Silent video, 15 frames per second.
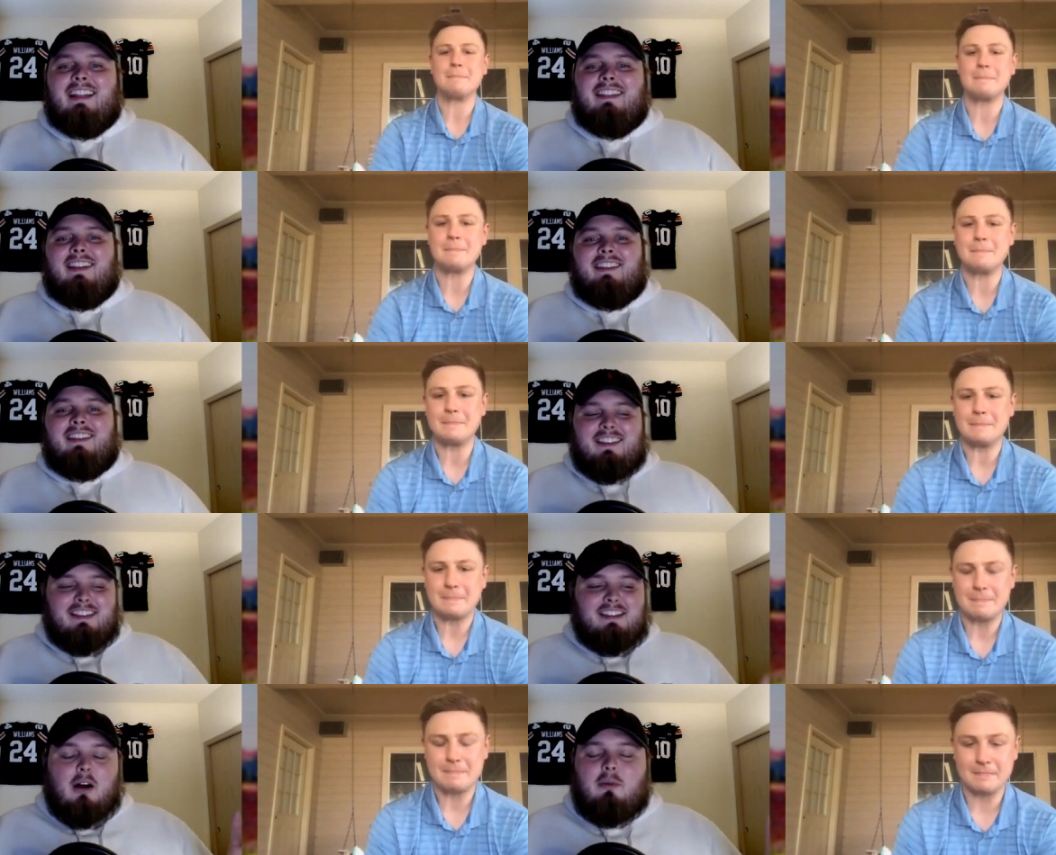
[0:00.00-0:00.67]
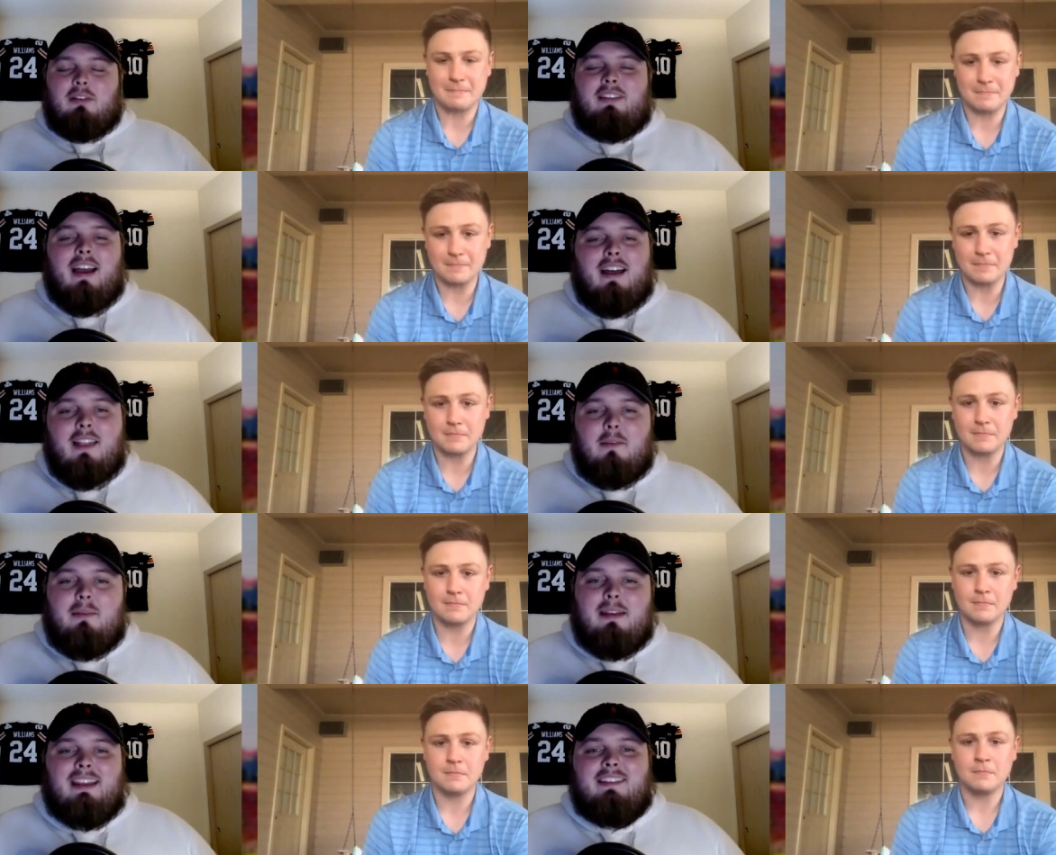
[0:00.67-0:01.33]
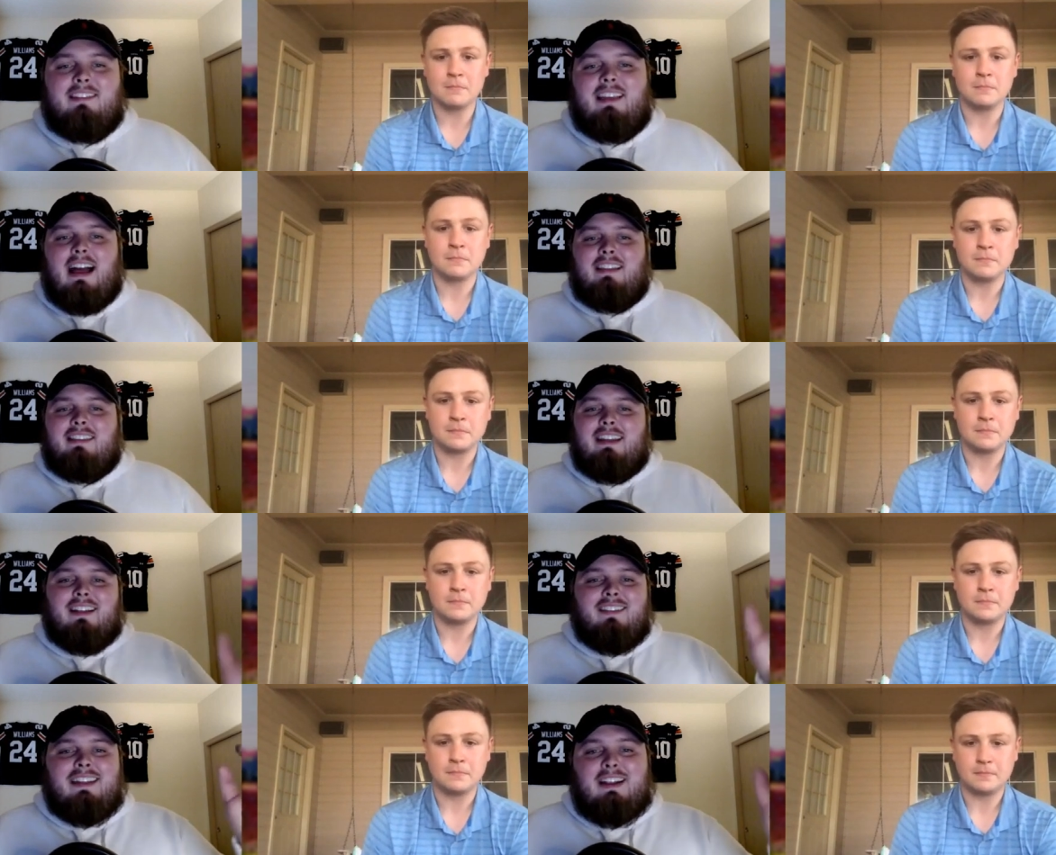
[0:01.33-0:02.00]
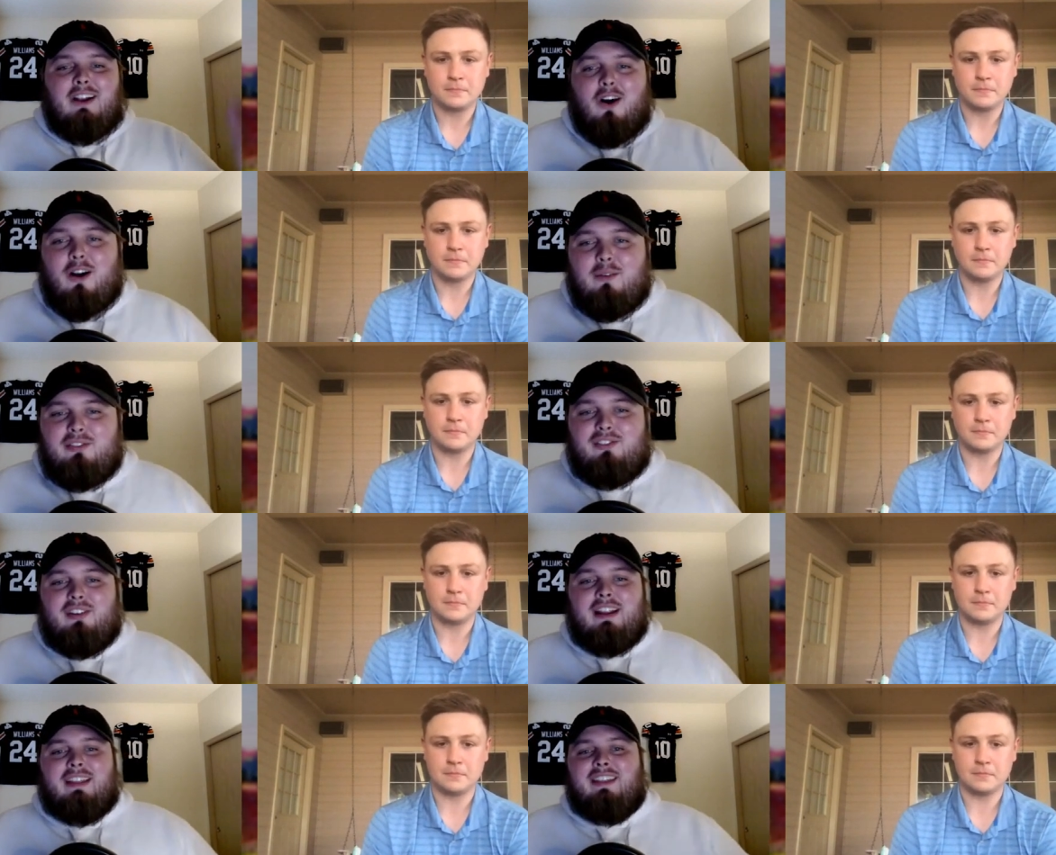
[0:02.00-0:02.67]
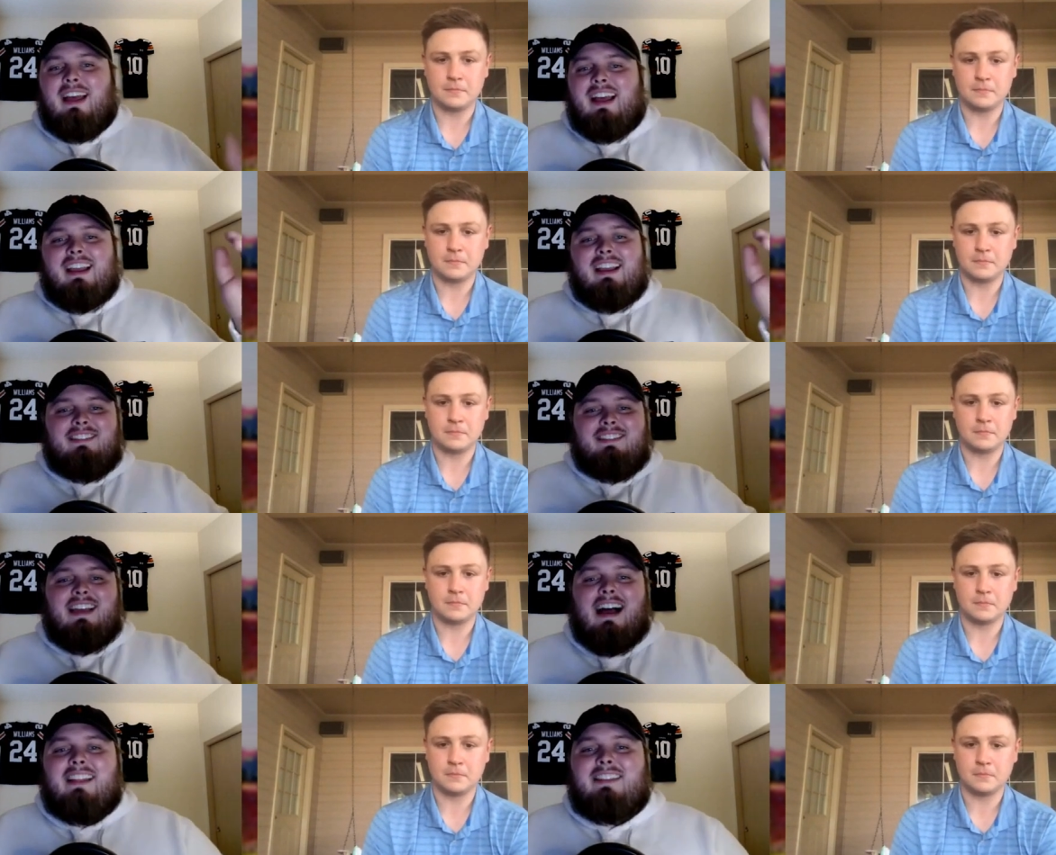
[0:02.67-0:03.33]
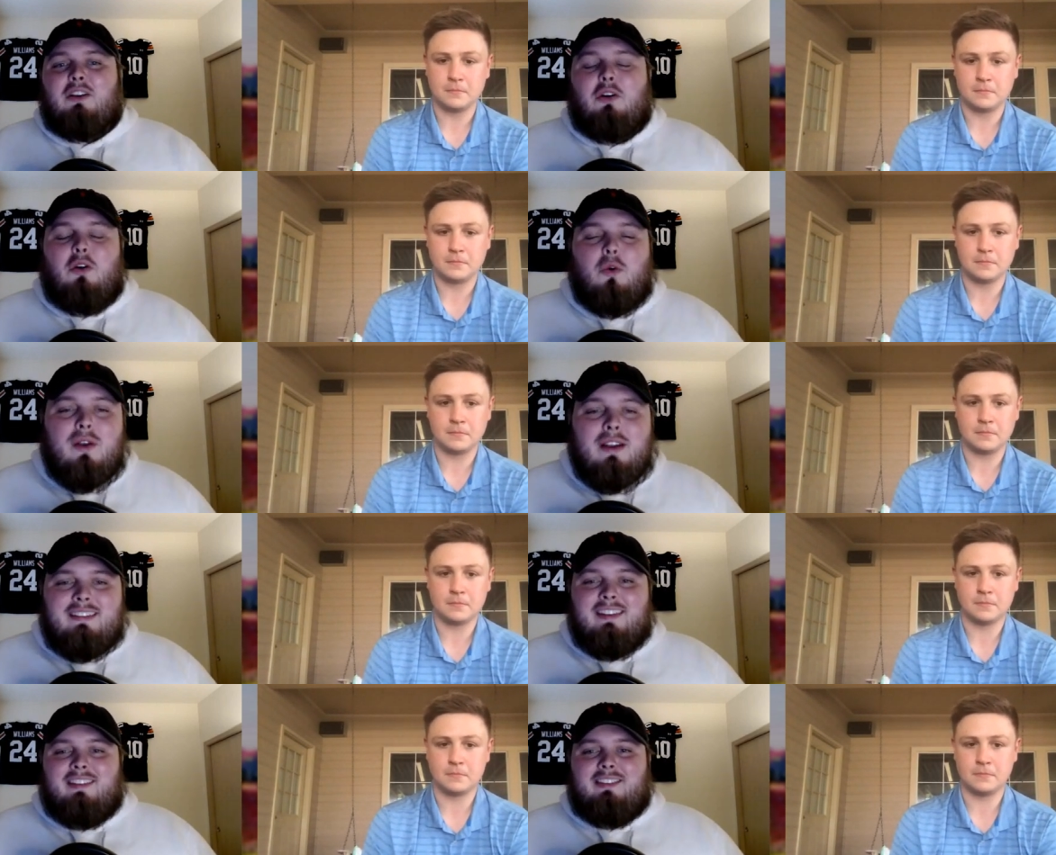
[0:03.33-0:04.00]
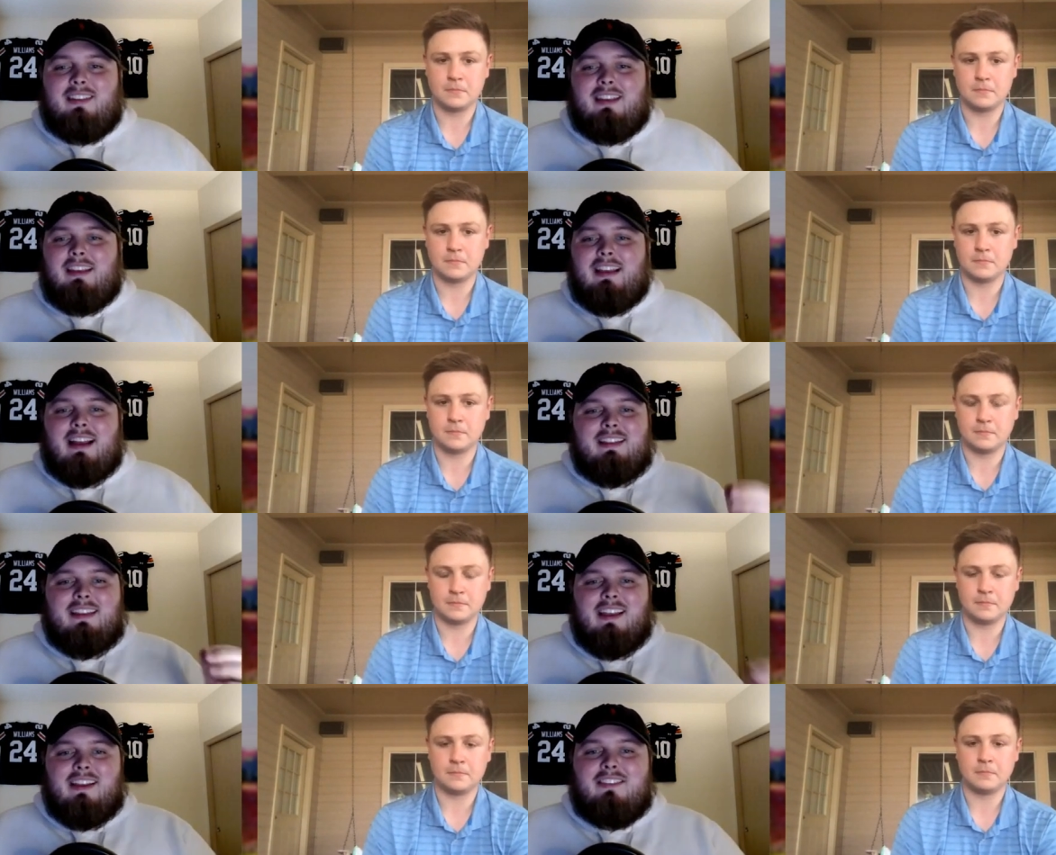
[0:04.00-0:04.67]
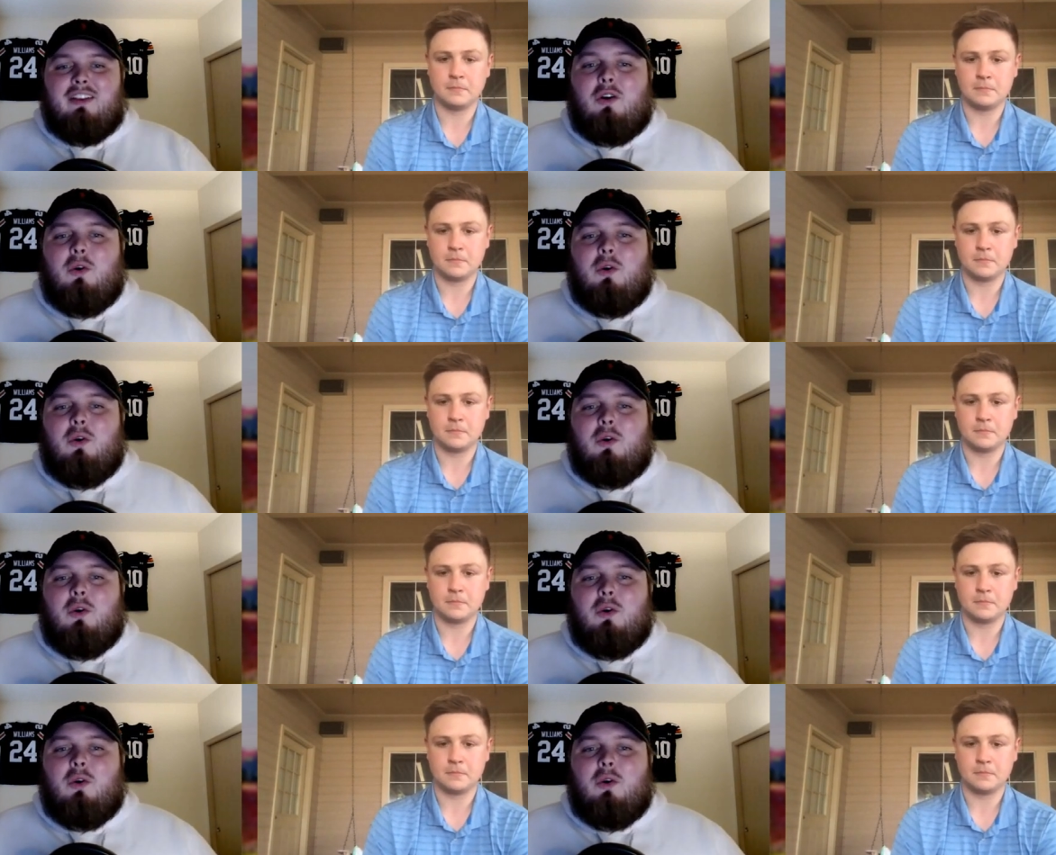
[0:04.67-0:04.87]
Speaker 1: Listen, y'all were telling me he's got the elite arm strength. He's got the quickness. He has the